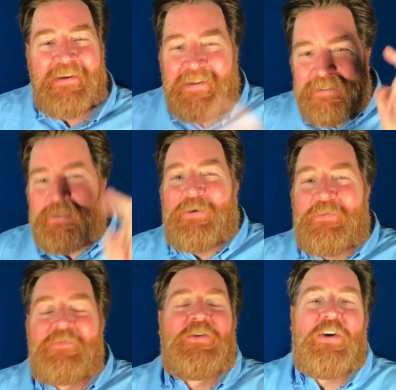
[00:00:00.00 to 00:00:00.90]
So
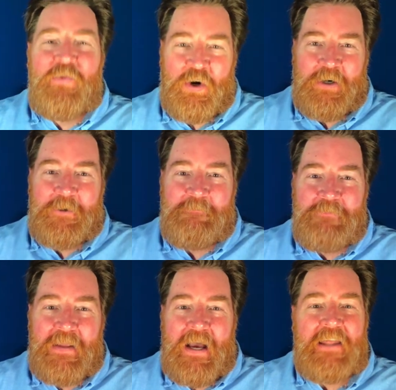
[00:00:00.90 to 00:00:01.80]
good work.
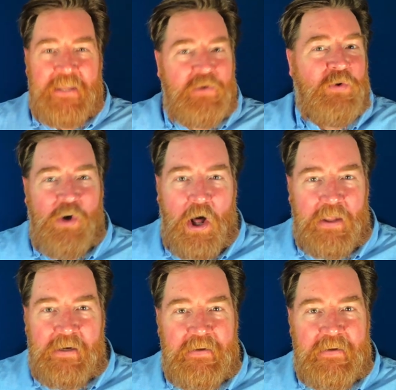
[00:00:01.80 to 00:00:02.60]
I think we'll call it a